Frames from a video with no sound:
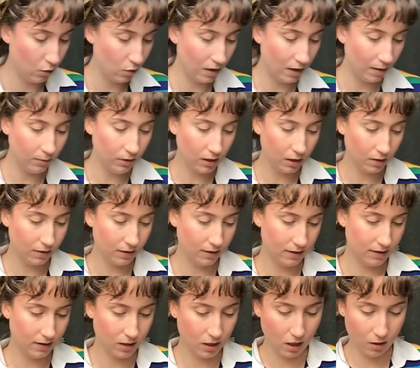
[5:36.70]
I'm going
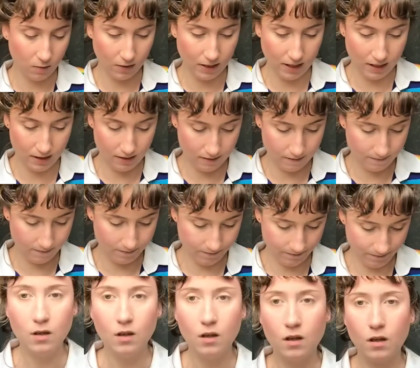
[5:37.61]
to go in
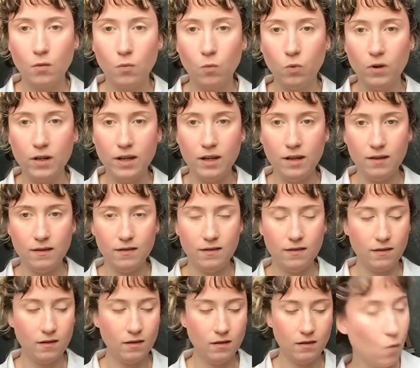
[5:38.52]

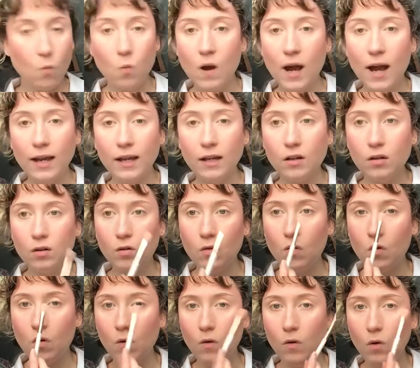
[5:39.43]
with white
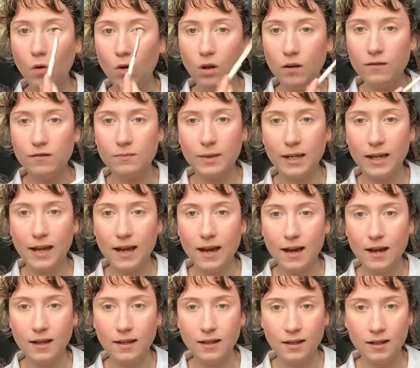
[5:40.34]
all over my
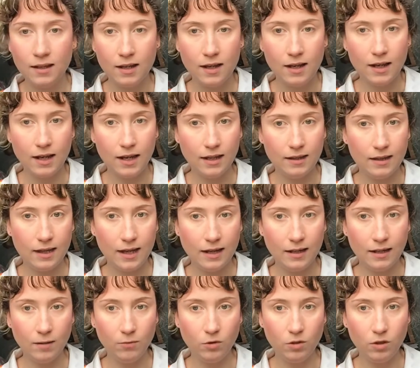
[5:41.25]
eye, and then
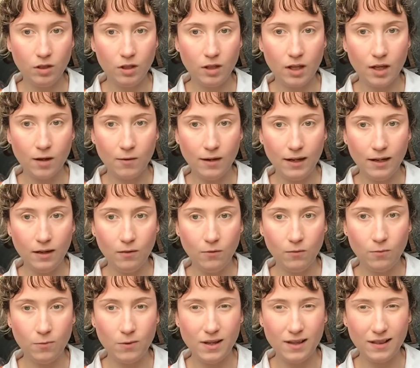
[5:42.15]
I'm going to go in
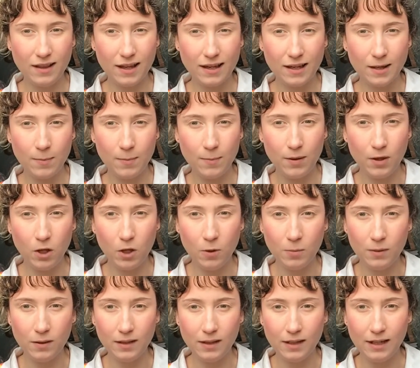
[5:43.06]
with like a
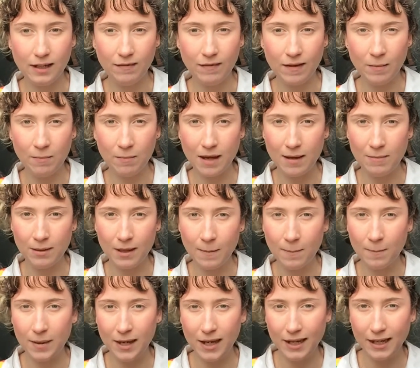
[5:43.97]
purpley and then maybe a
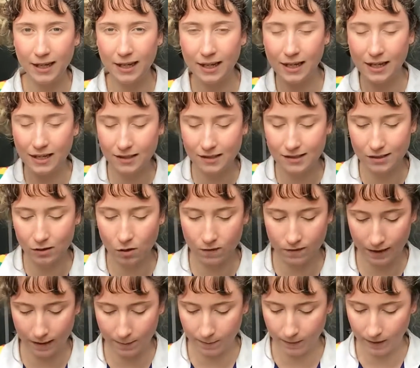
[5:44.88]
pinky to sort of
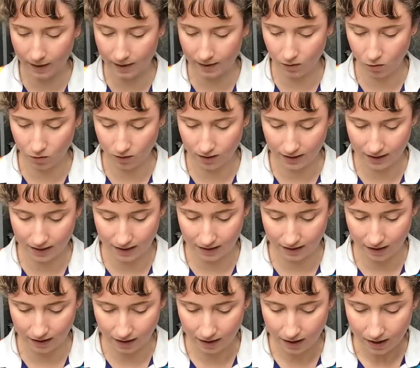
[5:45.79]
like blend it all together.